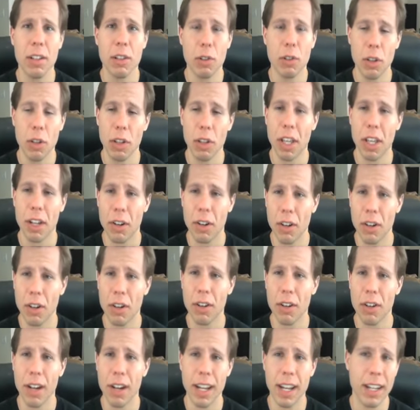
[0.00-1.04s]
look at
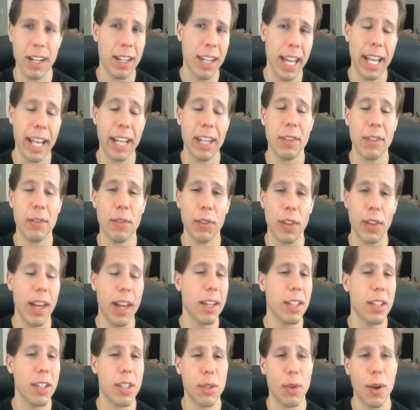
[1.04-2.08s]
her in a negative
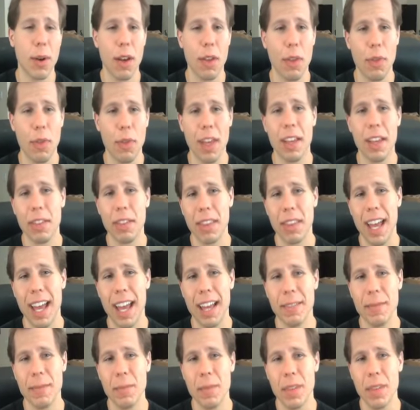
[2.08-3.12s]
light, so I think
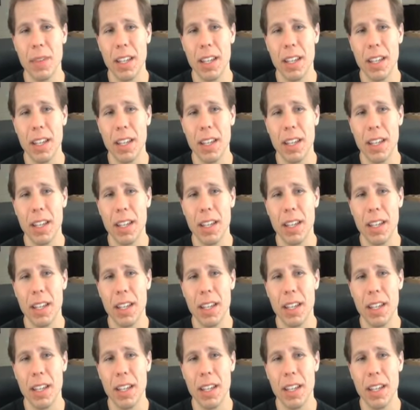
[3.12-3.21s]
that